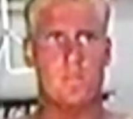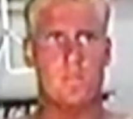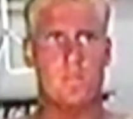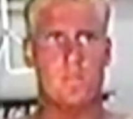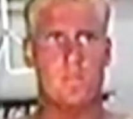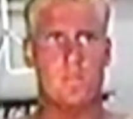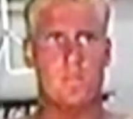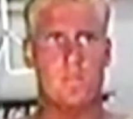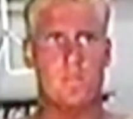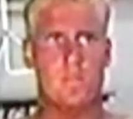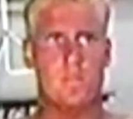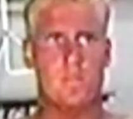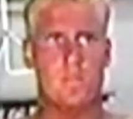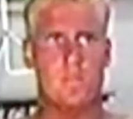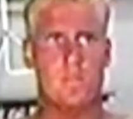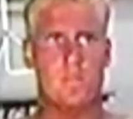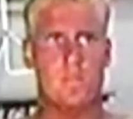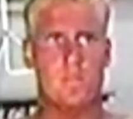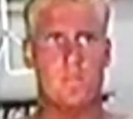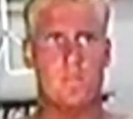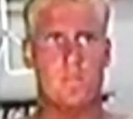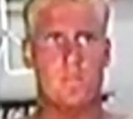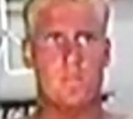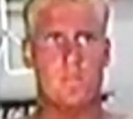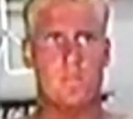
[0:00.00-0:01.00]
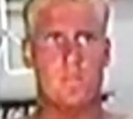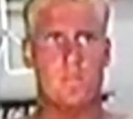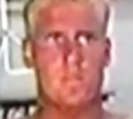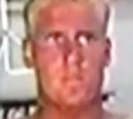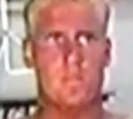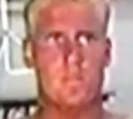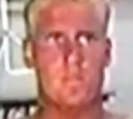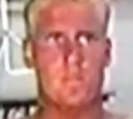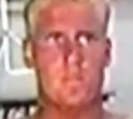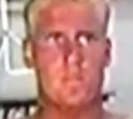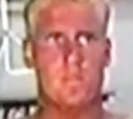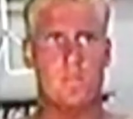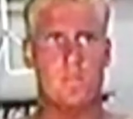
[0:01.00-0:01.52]

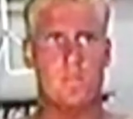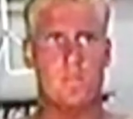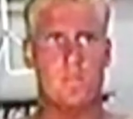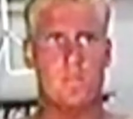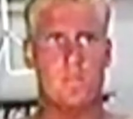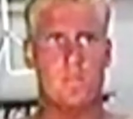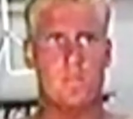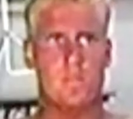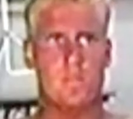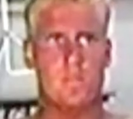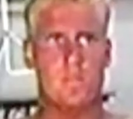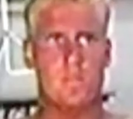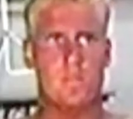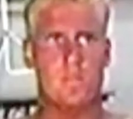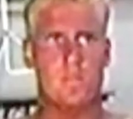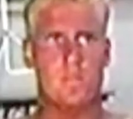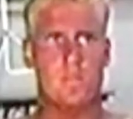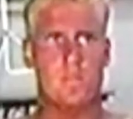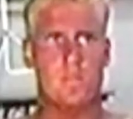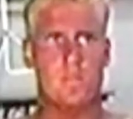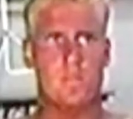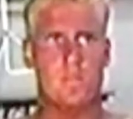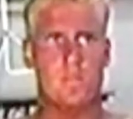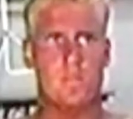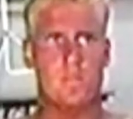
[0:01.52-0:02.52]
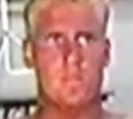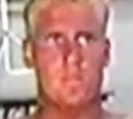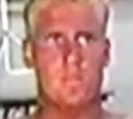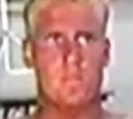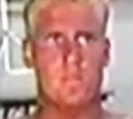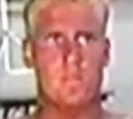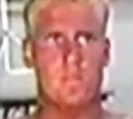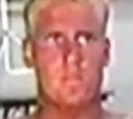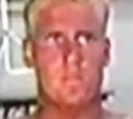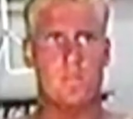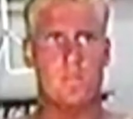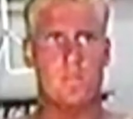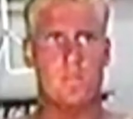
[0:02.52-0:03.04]

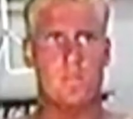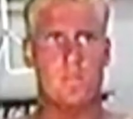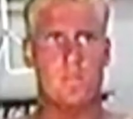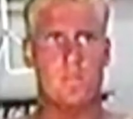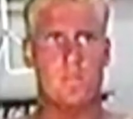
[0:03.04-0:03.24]
(silent)